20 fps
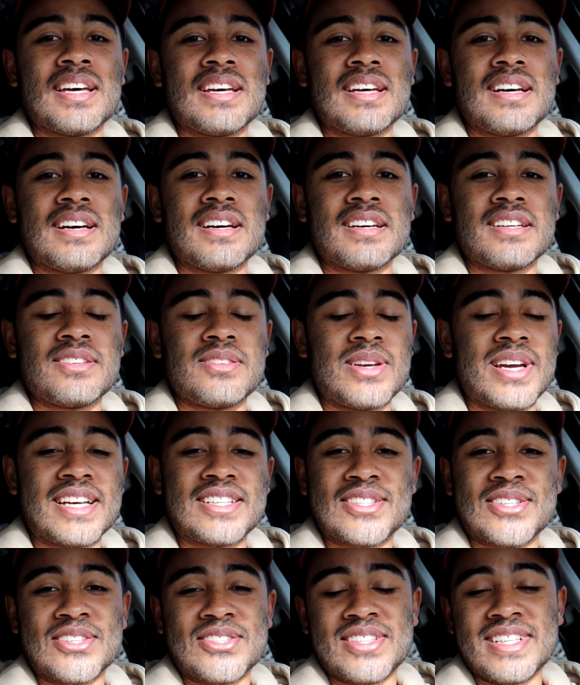You guys
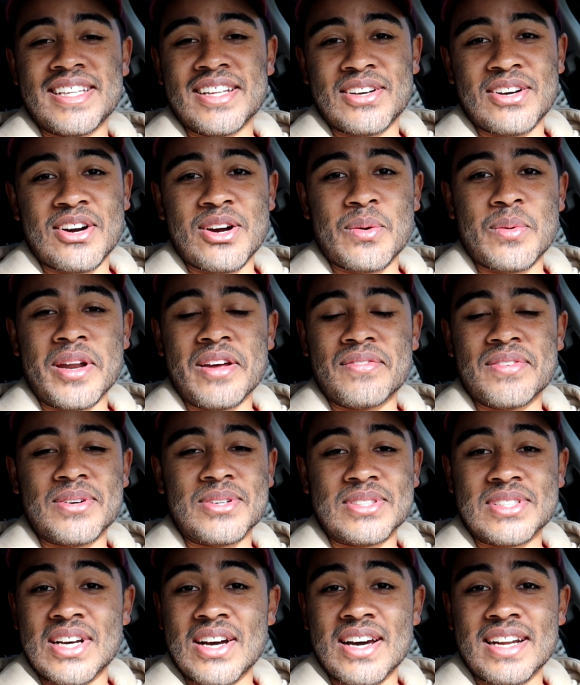should have seen the car when I
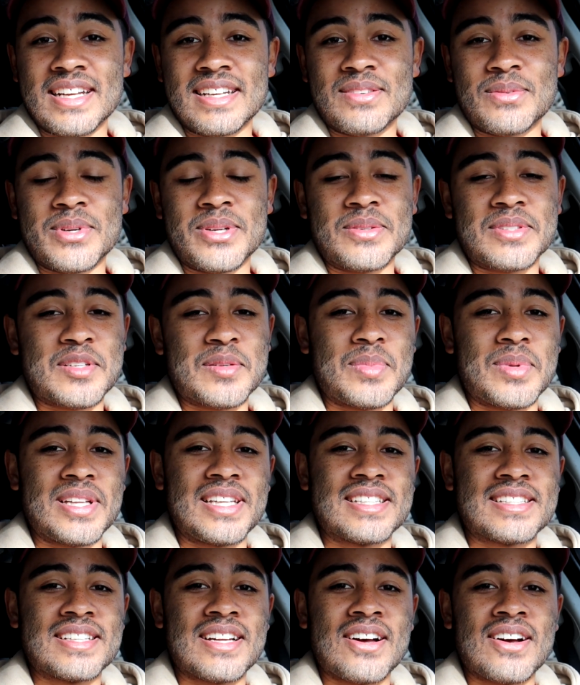first got it, when it was
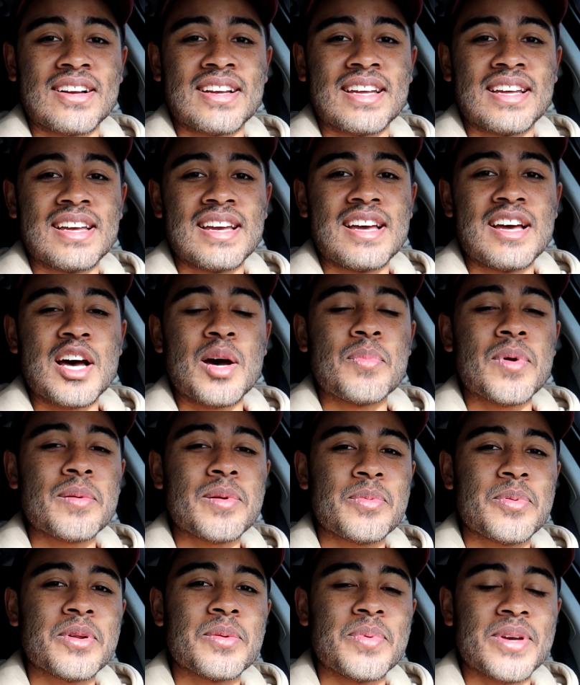completely stock. I'll
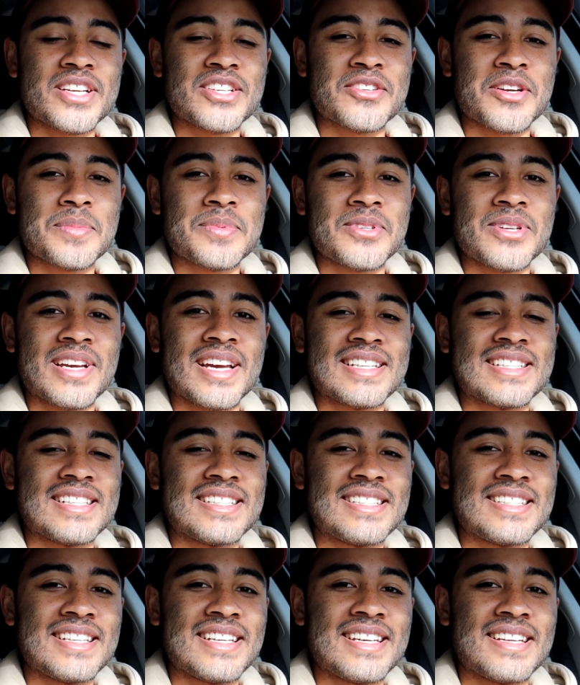probably put a picture up so you guys can
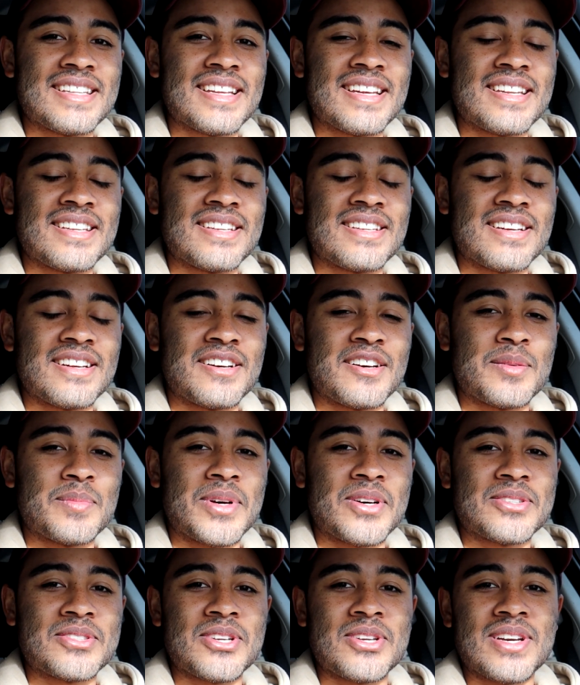see, and then
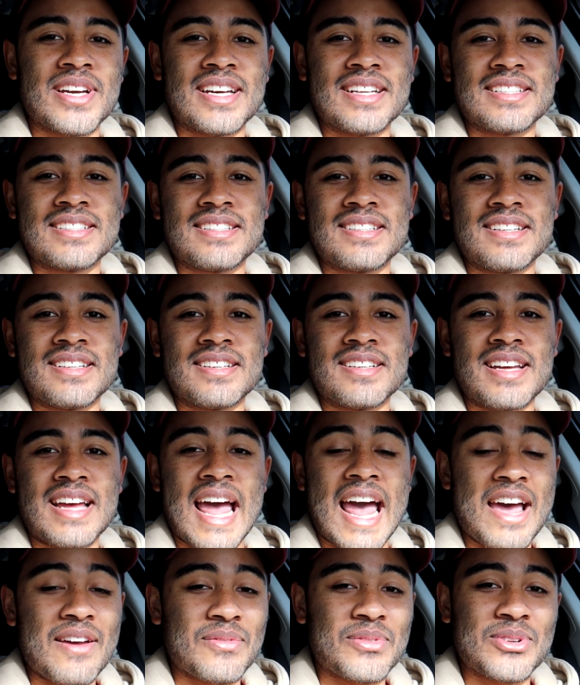I'll show you guys the
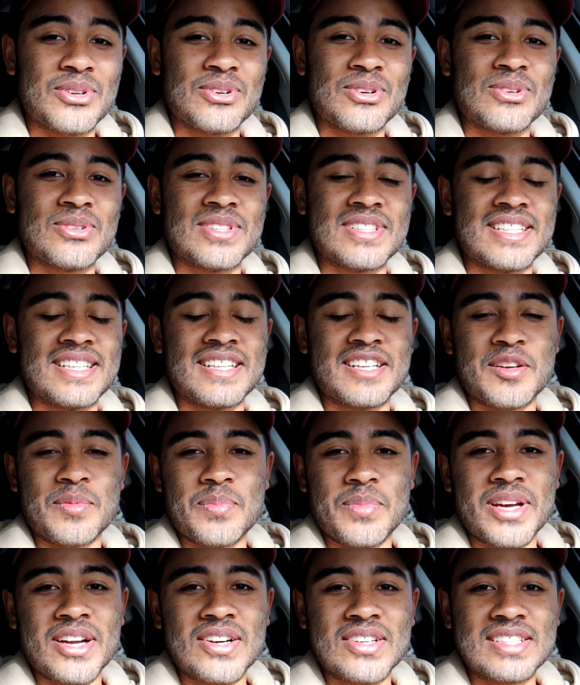after to see the
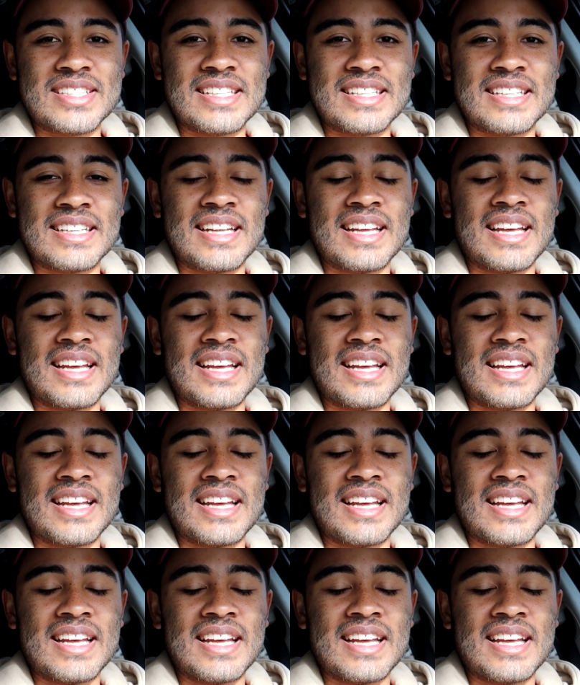comparison.